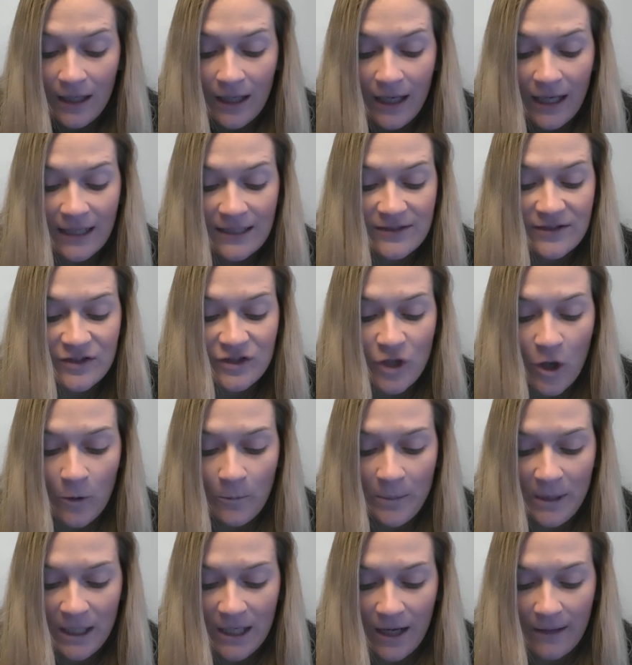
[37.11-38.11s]
It's so
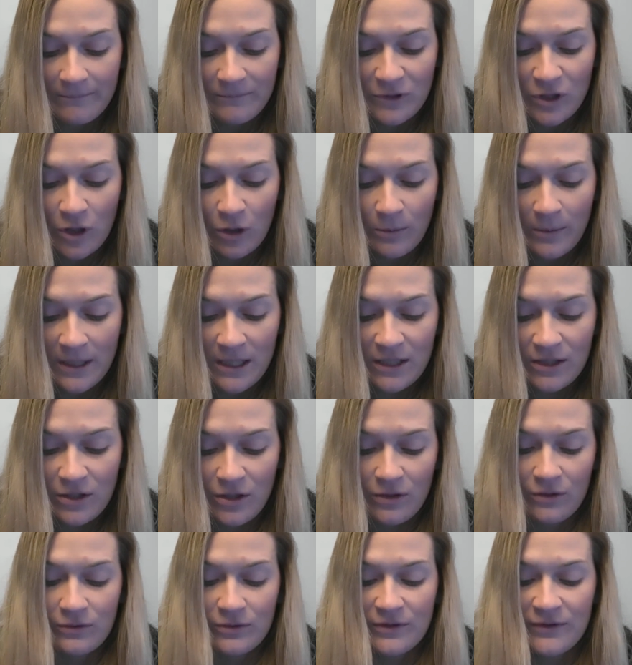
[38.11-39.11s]
beat up, nobody
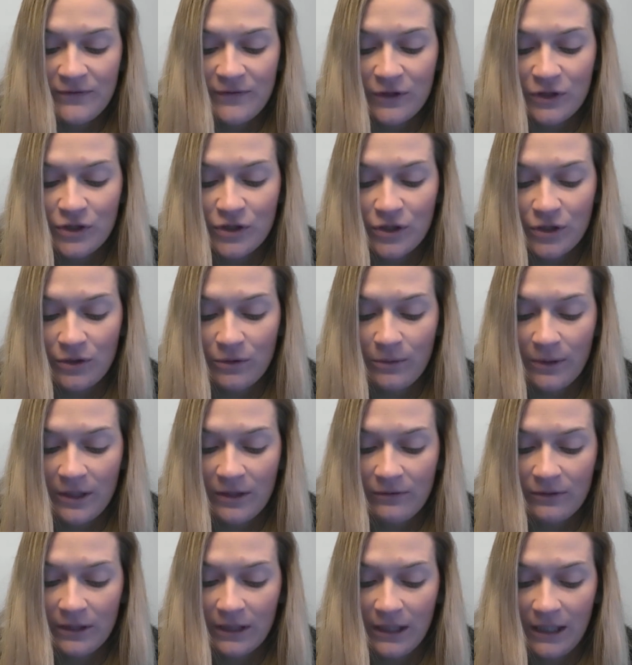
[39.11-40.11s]
knows for sure what
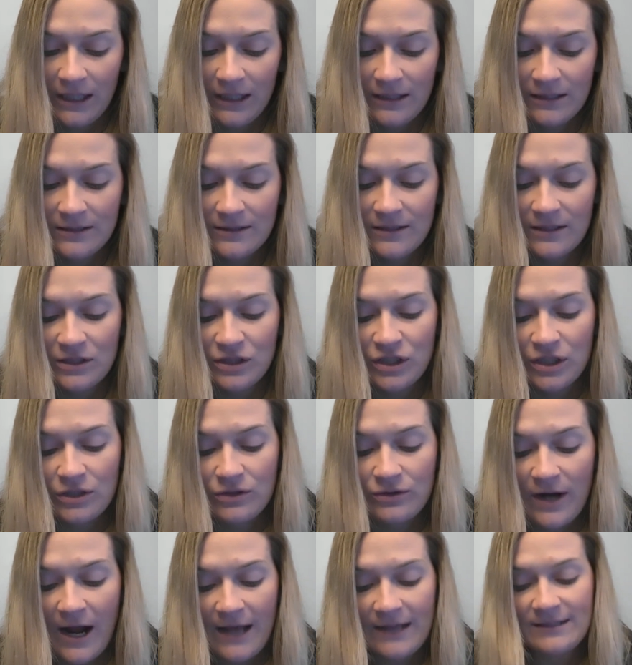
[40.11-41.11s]
it really is. She
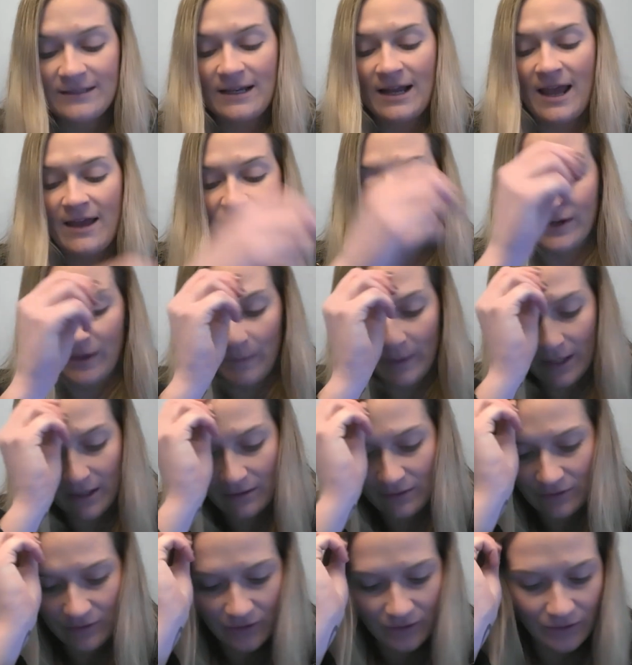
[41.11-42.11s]
drags it everywhere.
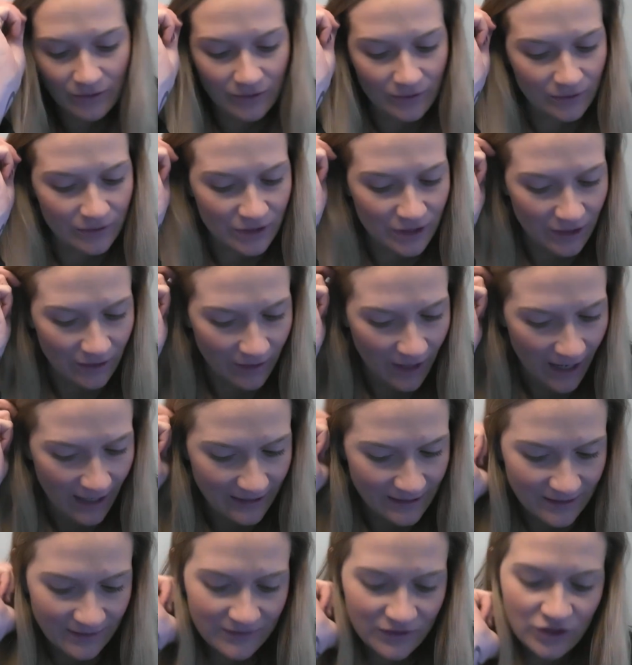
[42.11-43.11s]
Doodle, she
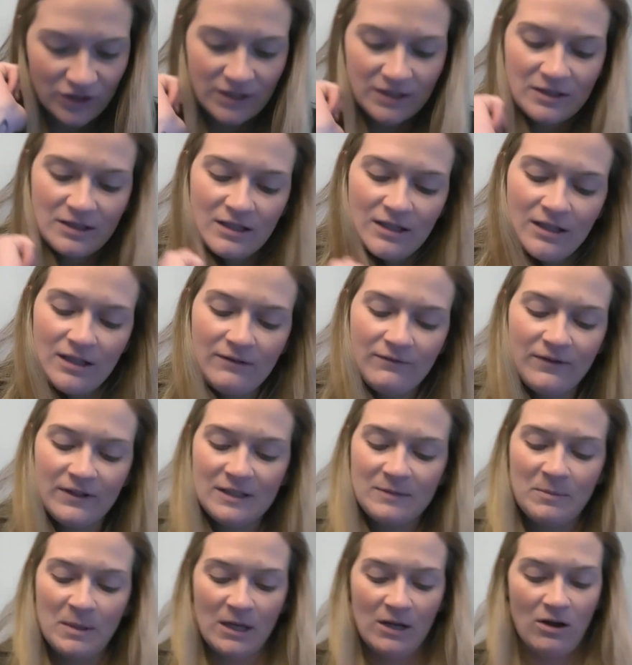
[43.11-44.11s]
cries if
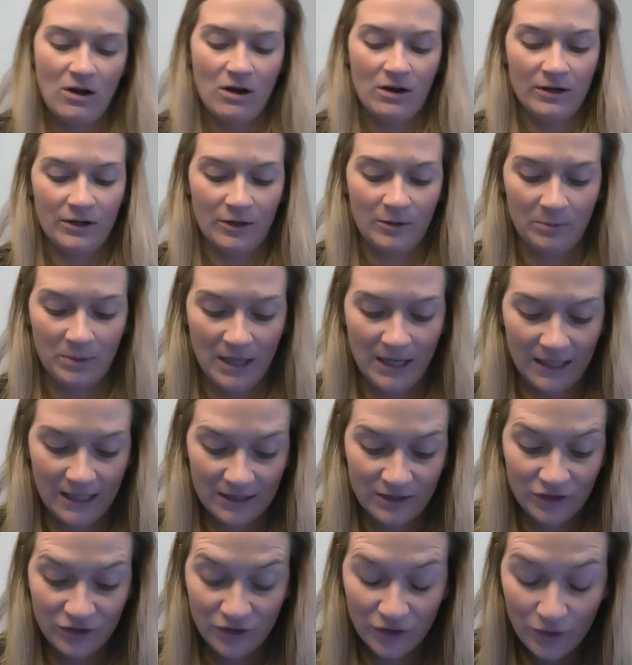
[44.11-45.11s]
it's been caught in her
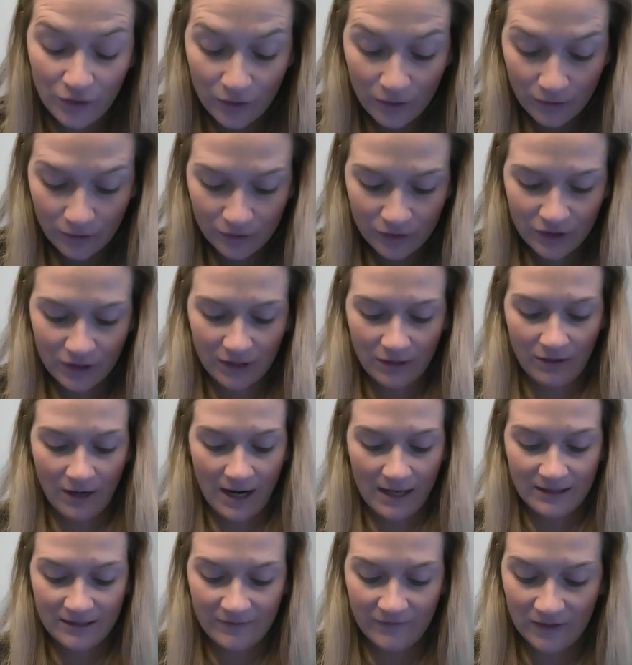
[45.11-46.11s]
blankets. Doodle, she
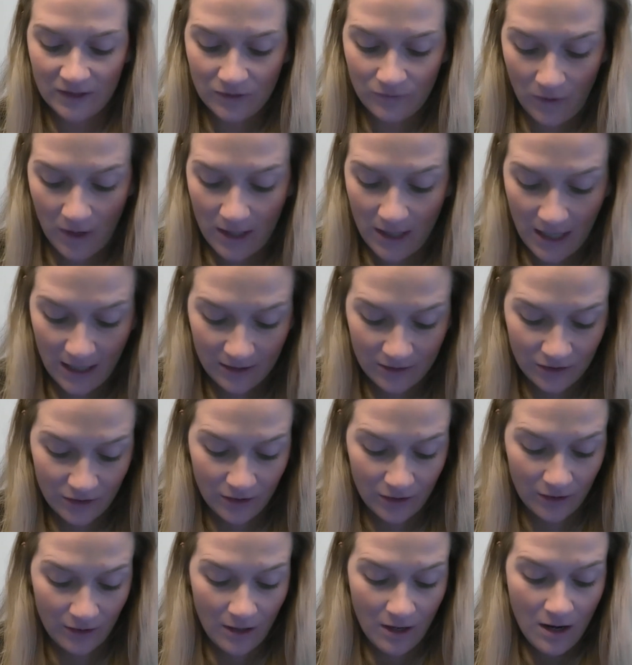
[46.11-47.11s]
cries if it's right next to
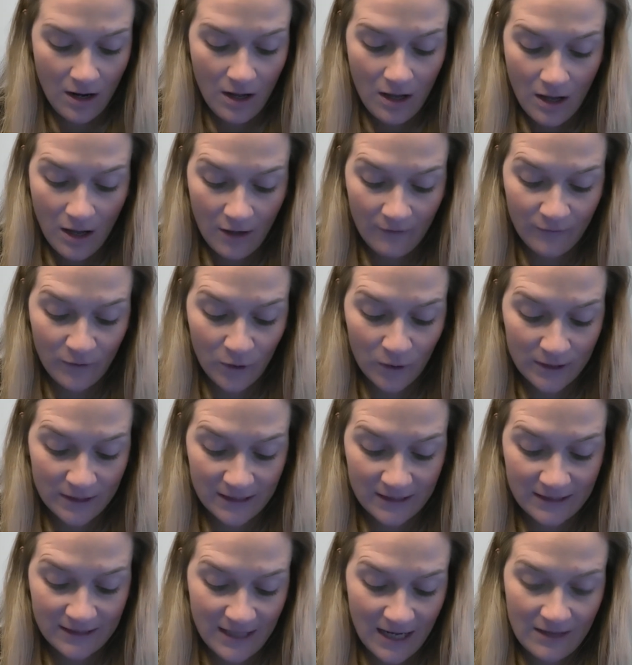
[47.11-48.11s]
her. Of course,
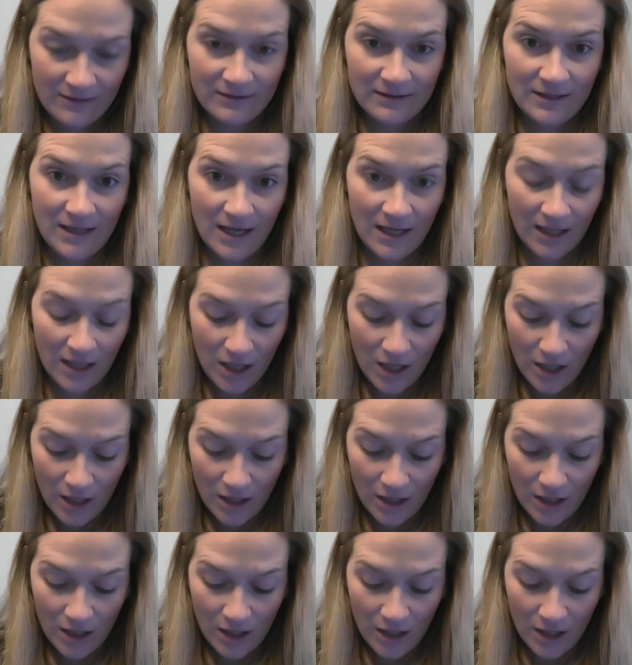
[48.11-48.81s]
it sounds like